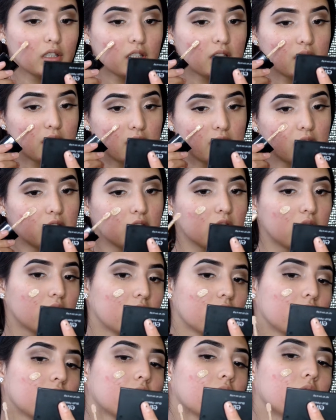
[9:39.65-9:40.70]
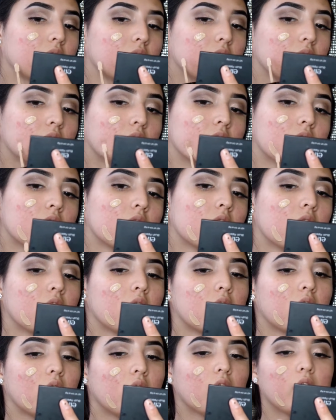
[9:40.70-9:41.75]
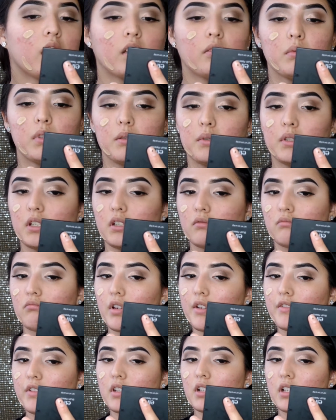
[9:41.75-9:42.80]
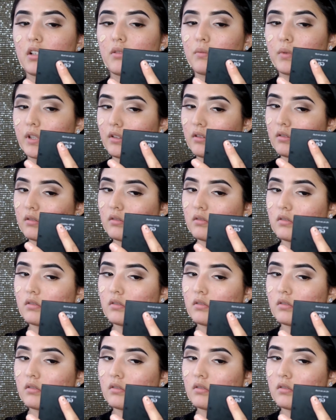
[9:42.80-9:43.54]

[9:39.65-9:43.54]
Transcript: Let's see. Okay, maybe. I feel like it will.